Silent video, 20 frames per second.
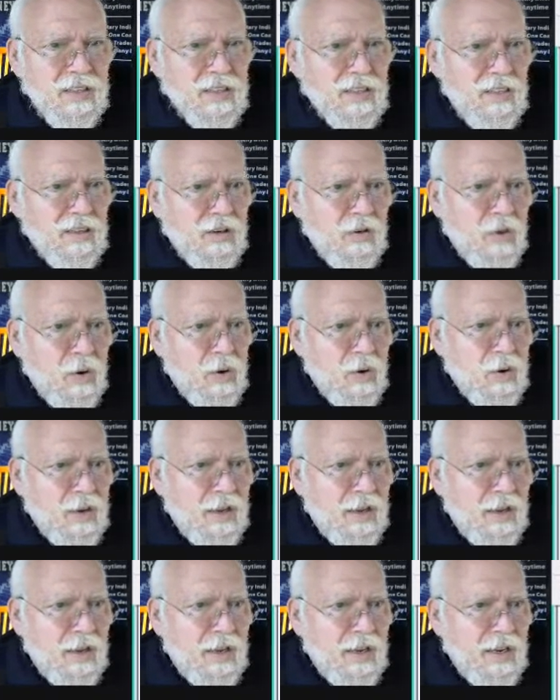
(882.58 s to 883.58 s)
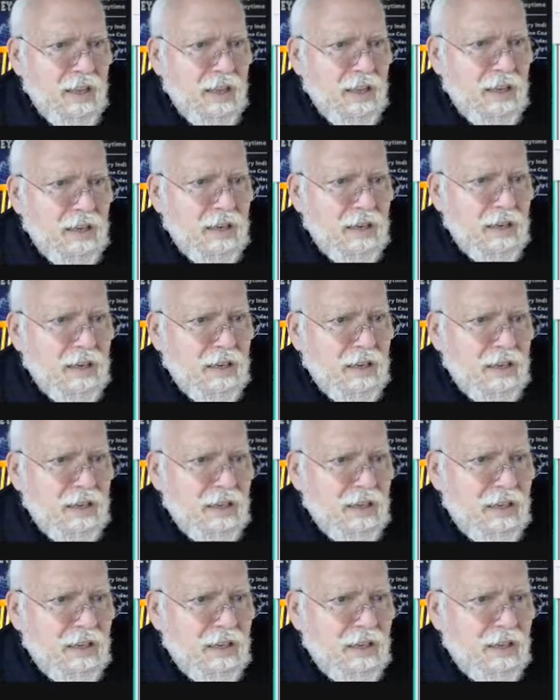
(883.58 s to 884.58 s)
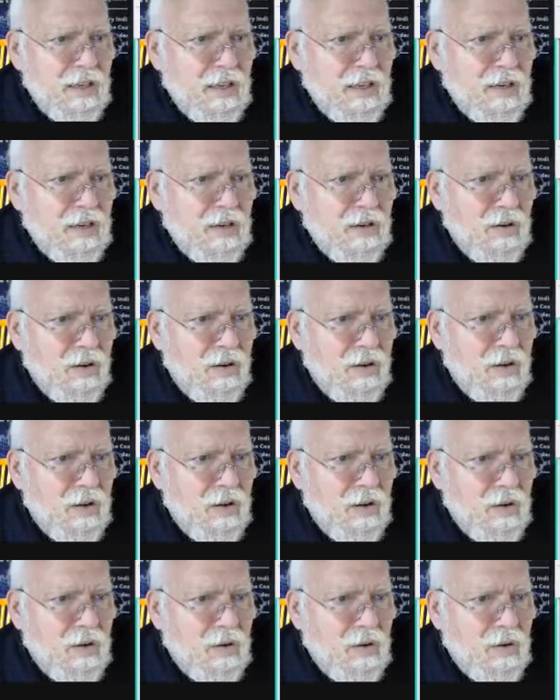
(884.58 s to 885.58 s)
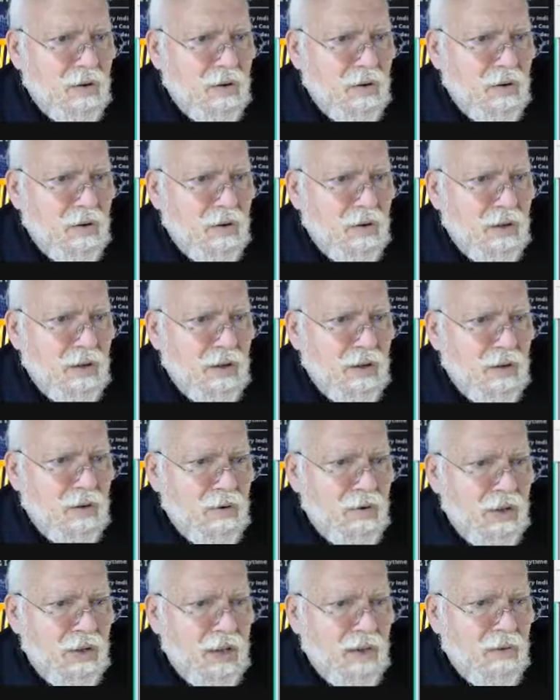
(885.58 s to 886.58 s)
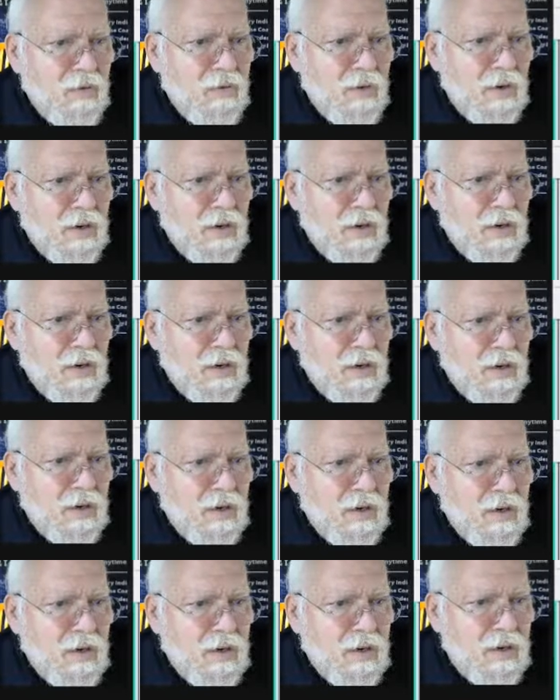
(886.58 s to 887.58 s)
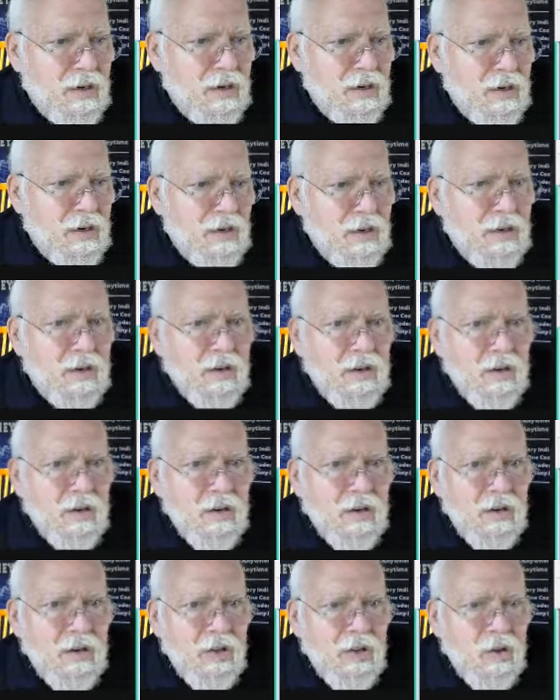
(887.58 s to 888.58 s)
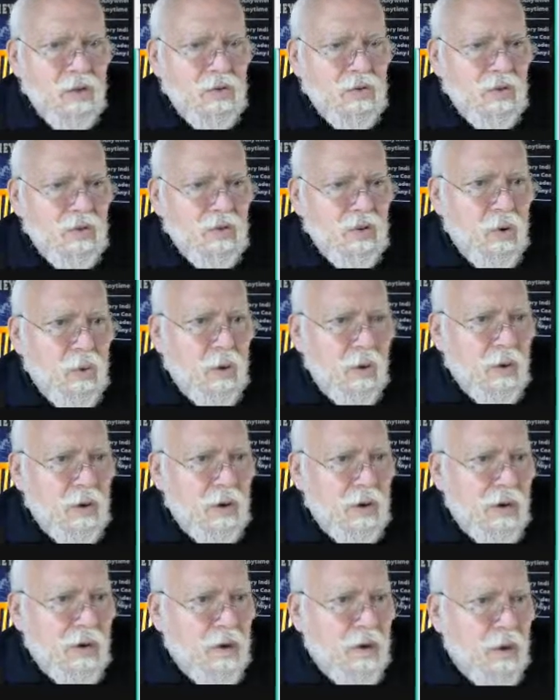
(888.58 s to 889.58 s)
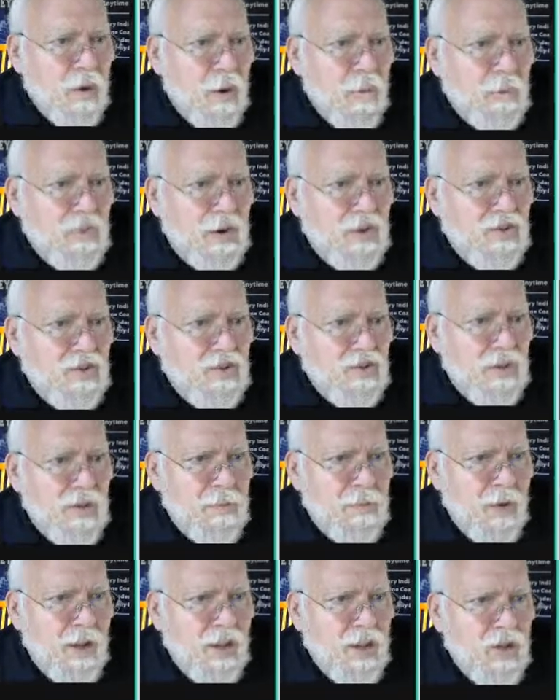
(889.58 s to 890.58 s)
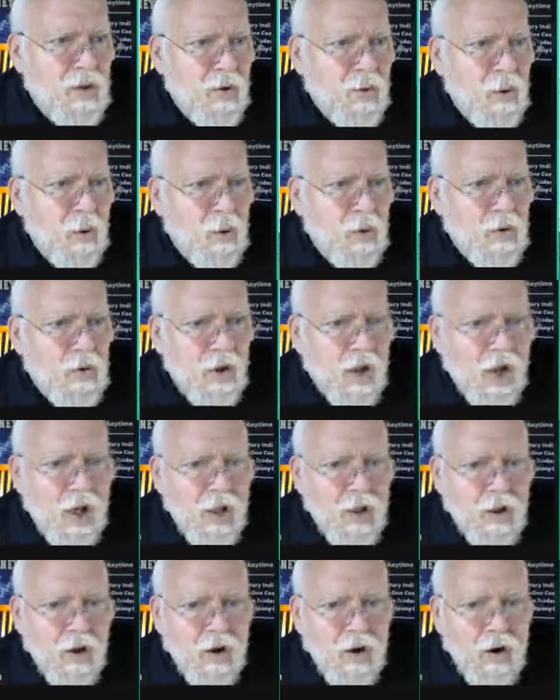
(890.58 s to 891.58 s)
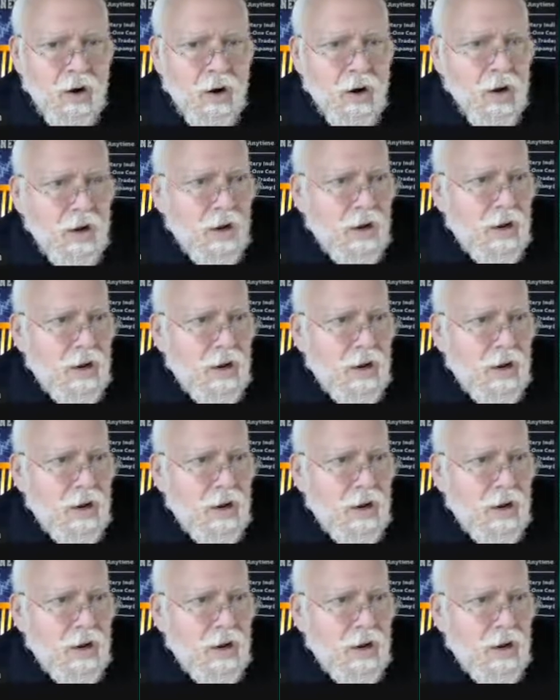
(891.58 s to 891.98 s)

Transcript: Euro Canadian, Euro. I don't have one close. So what we're going to do, I'm going to just take my Euro dollar,